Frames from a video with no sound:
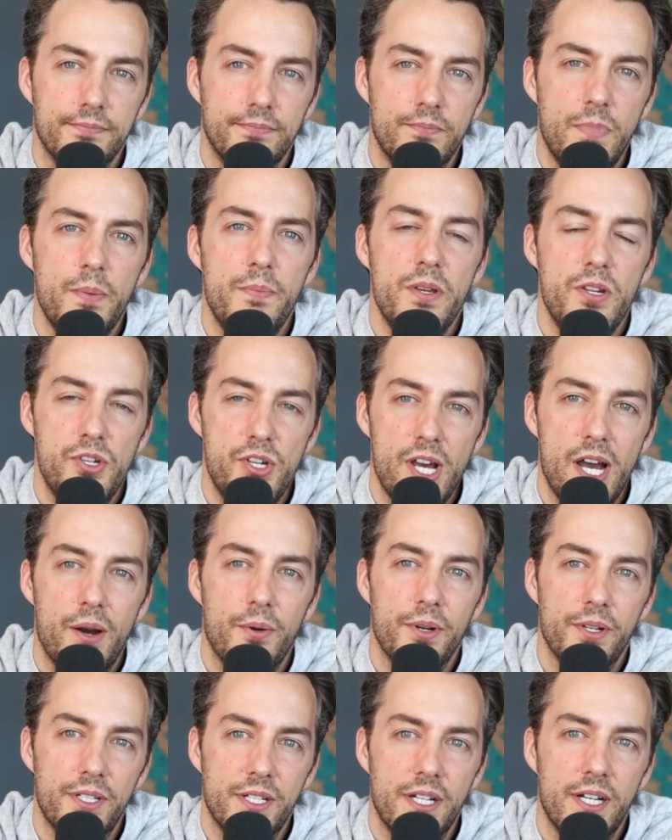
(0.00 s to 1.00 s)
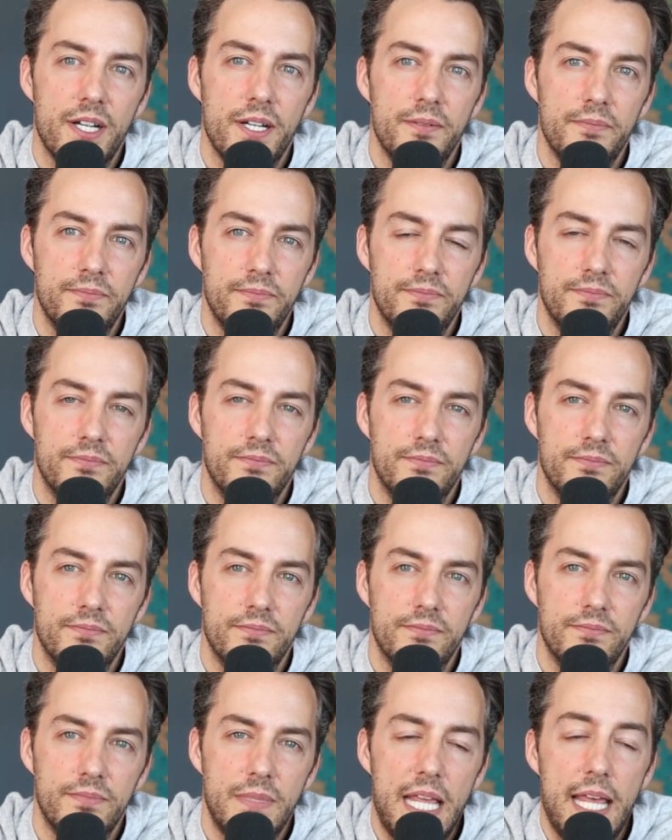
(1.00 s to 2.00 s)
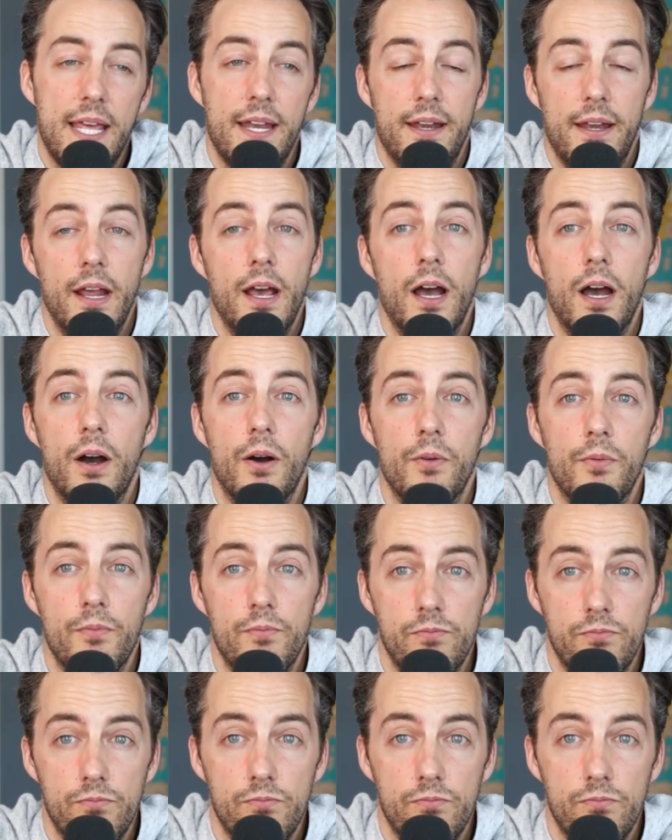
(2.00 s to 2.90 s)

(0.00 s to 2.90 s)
It might be shower time. Now,